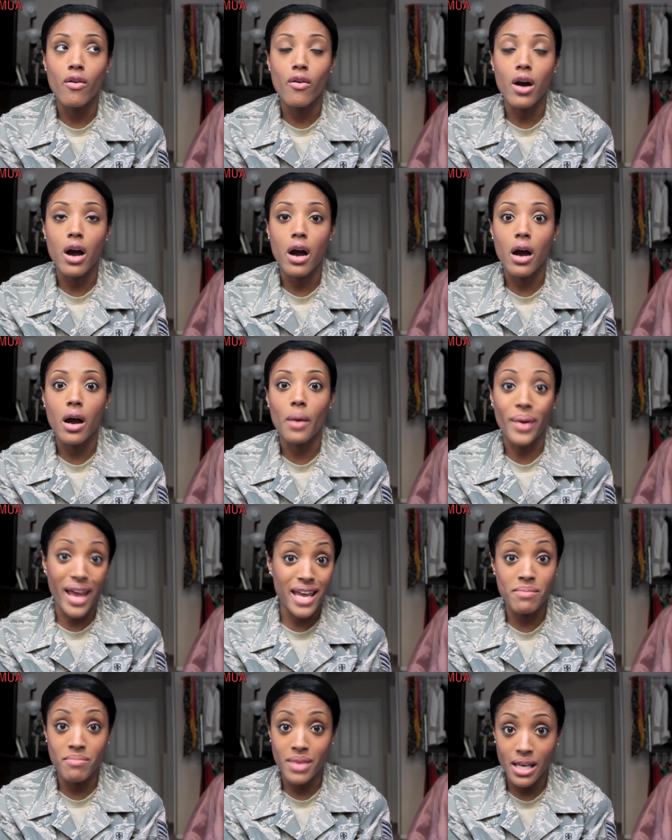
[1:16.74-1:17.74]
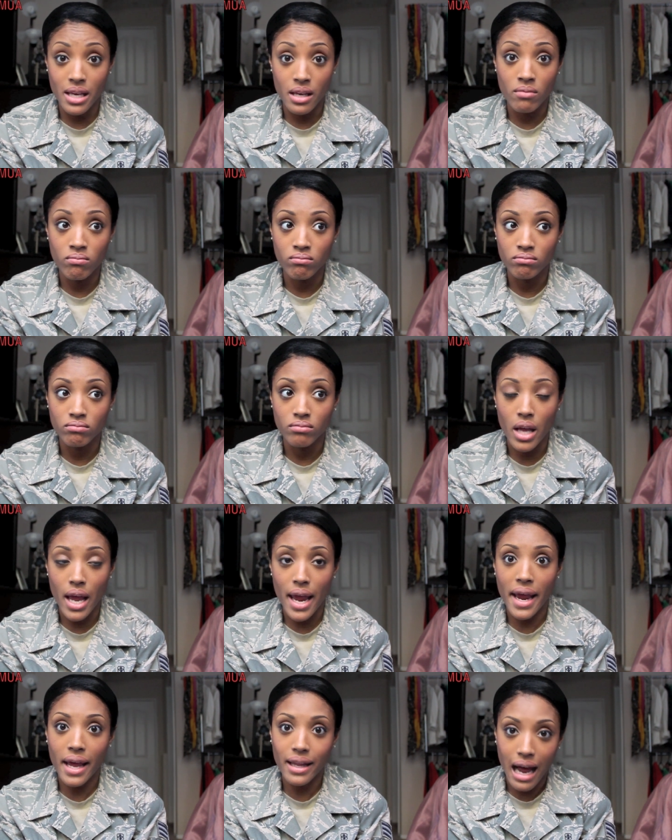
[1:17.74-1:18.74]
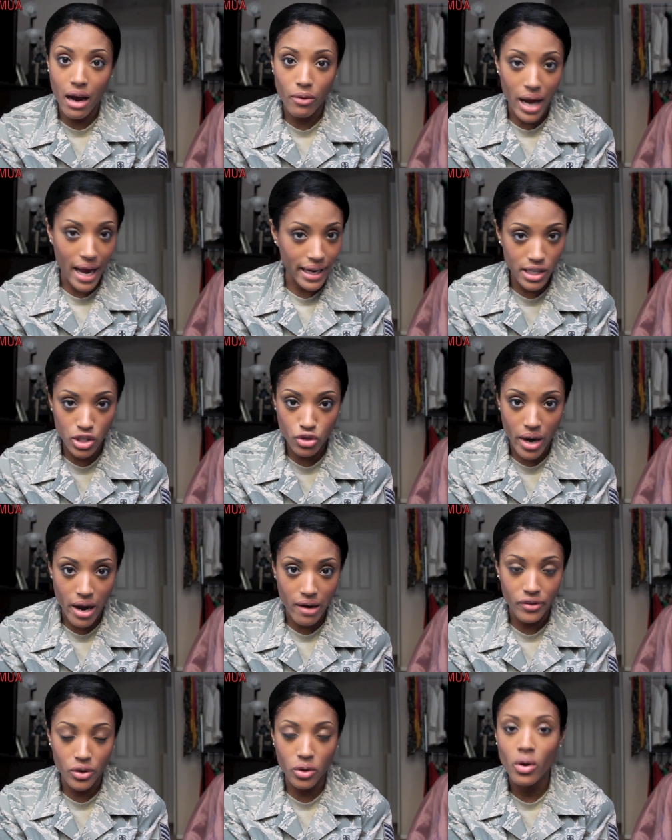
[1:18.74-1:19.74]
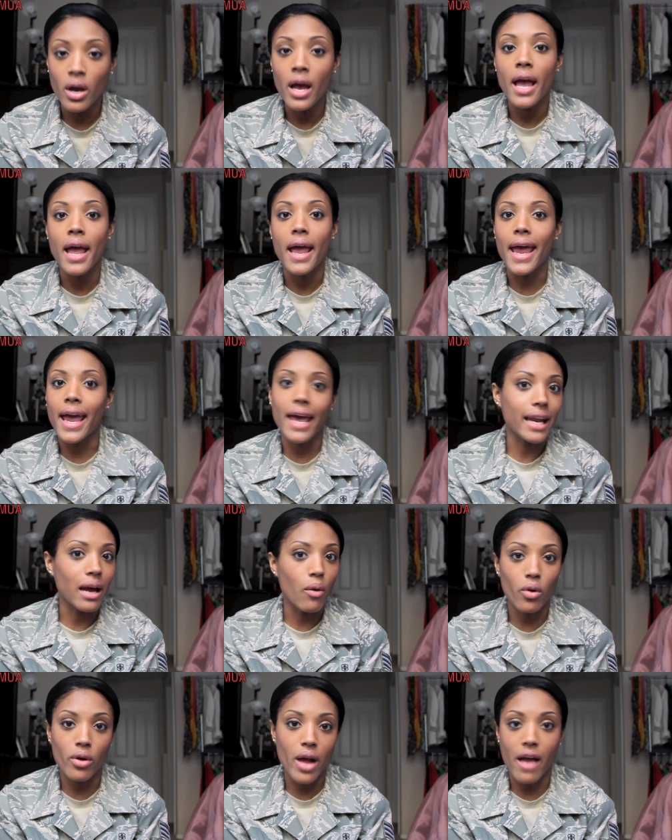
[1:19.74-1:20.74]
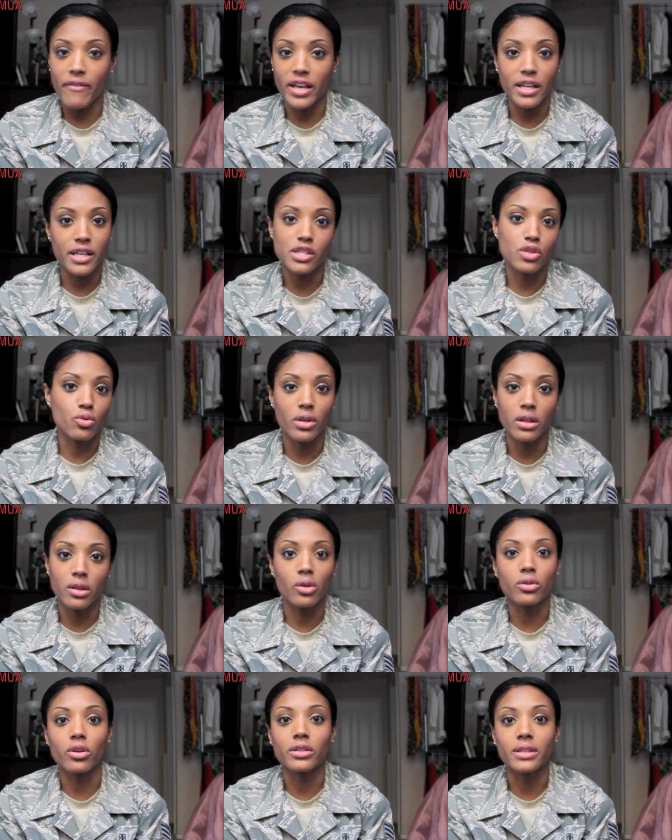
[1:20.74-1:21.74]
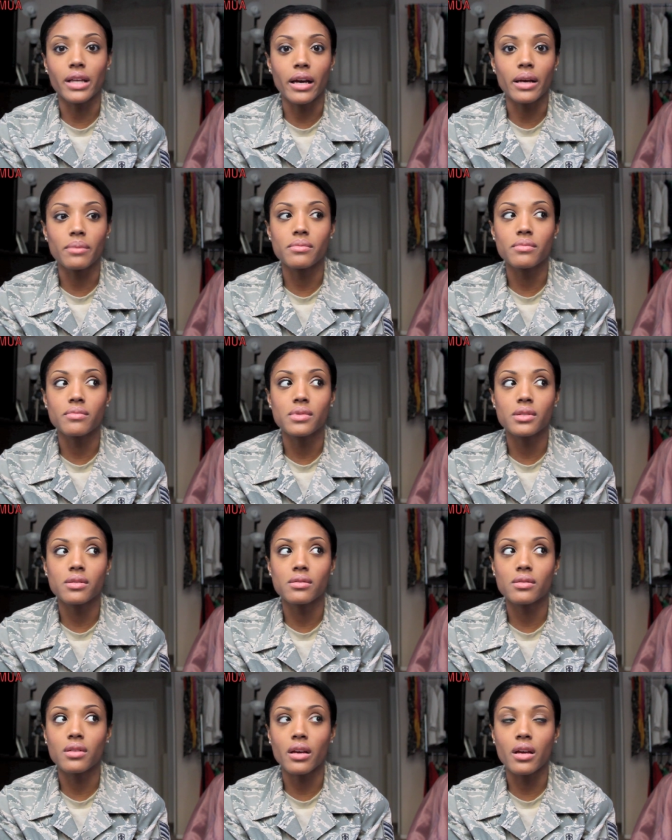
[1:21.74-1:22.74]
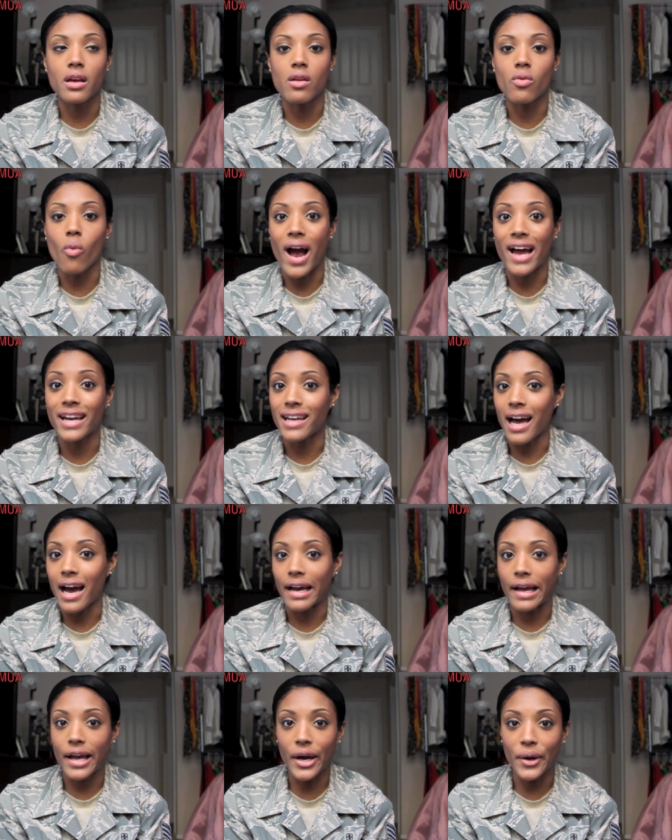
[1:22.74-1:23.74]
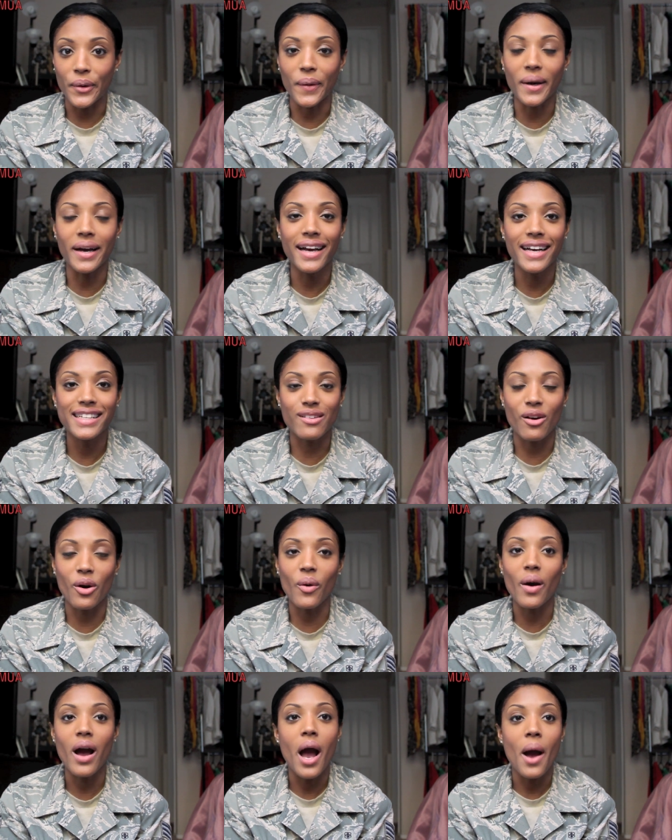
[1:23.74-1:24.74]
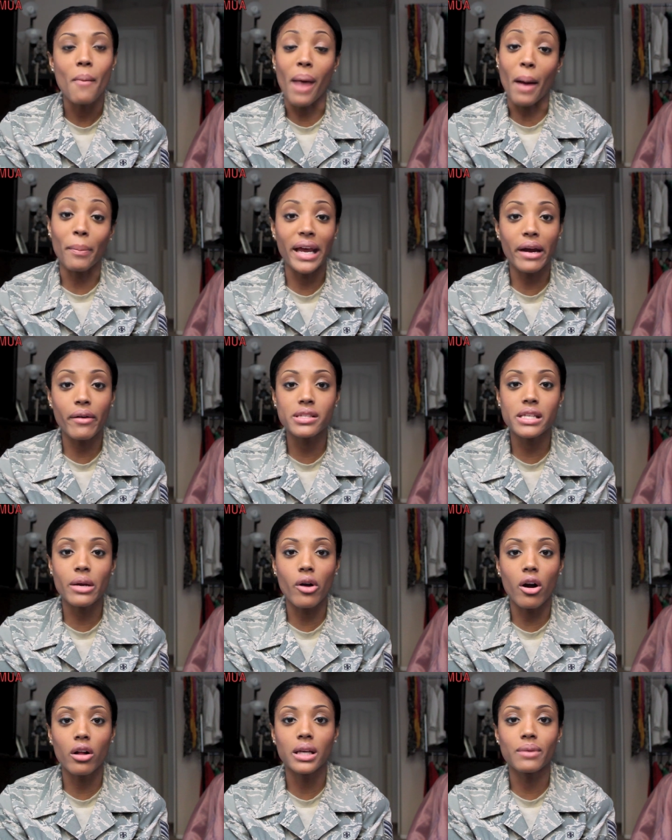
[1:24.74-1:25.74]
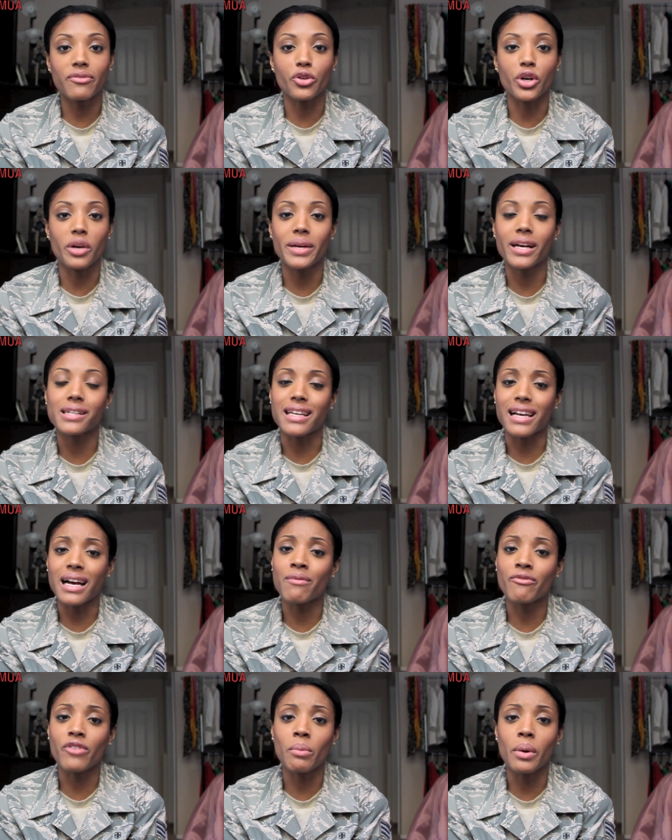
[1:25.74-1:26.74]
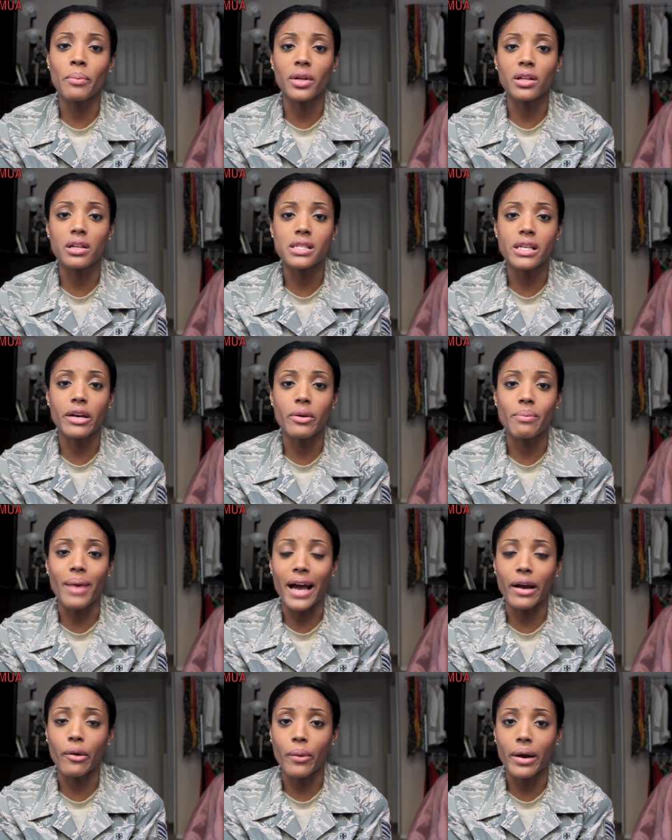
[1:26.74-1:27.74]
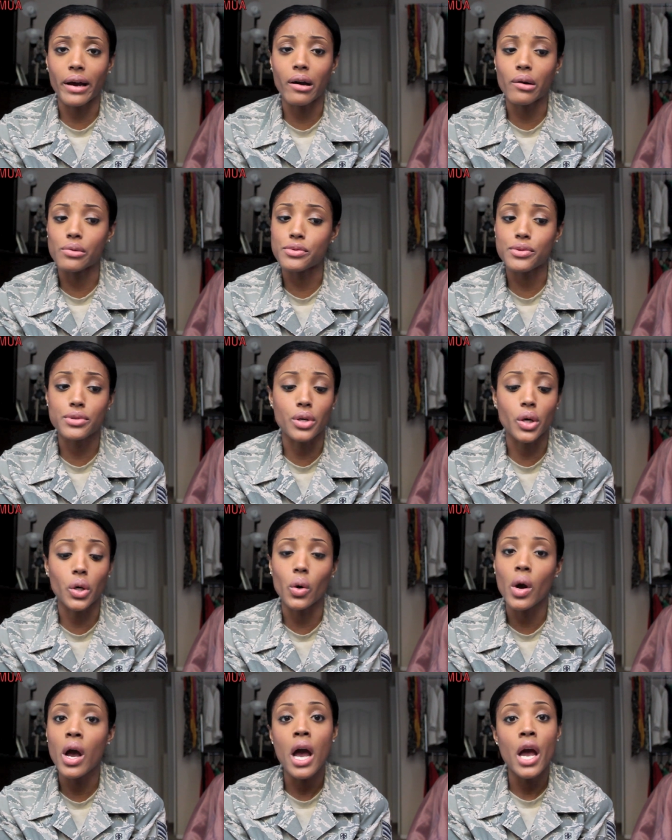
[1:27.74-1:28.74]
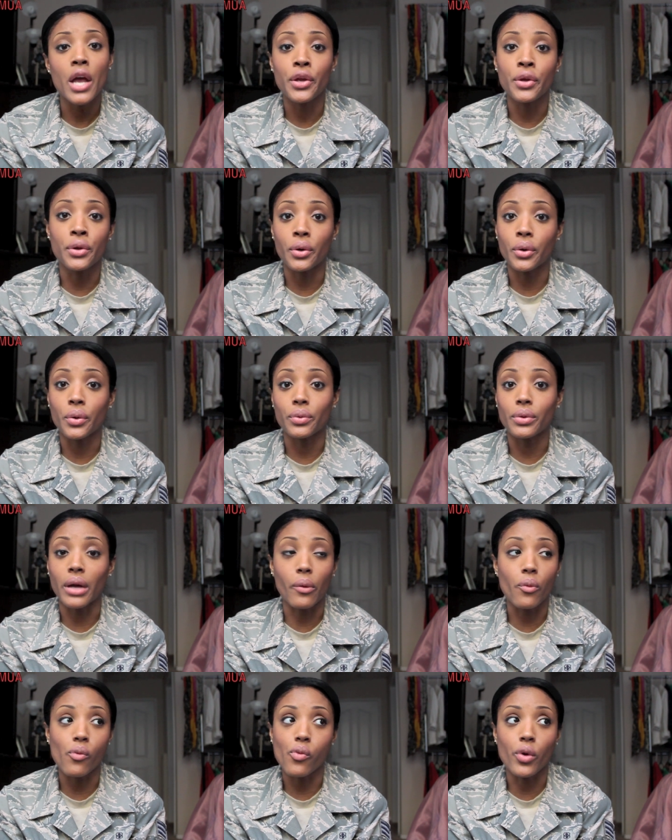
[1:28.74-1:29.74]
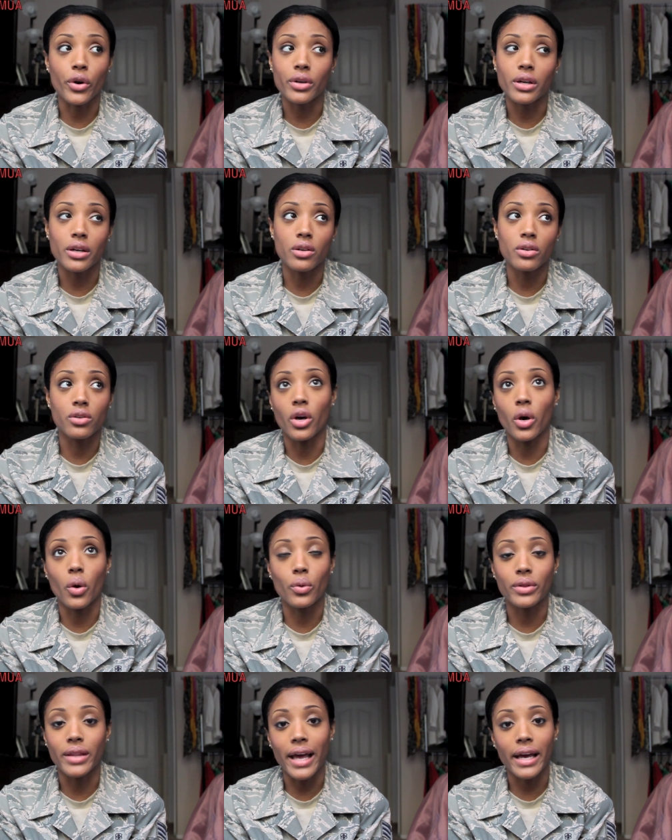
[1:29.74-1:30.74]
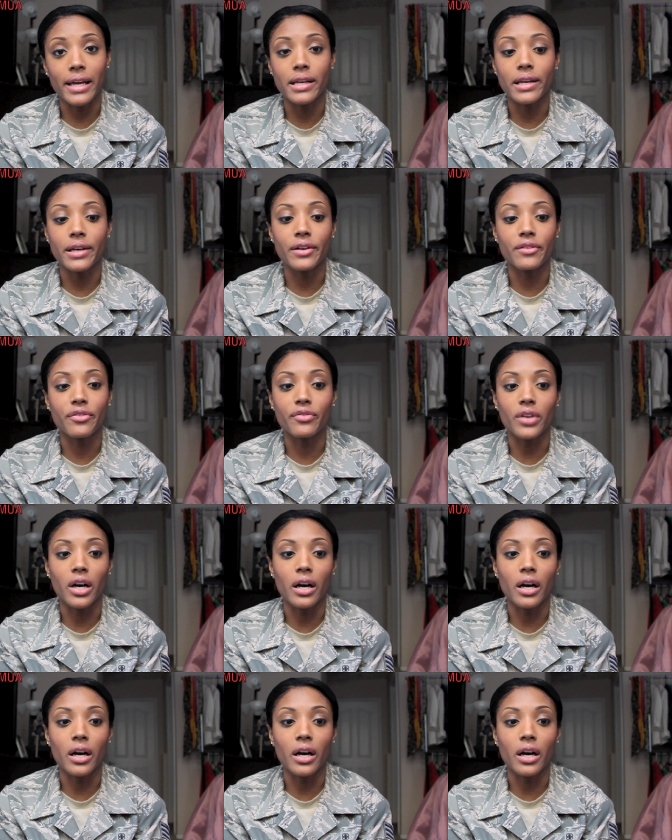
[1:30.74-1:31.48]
me, and I can travel, and I won't have any student loan or debt, then why not go? So my parents, they were all up for it because I come from a military background. So, you know, there were no negative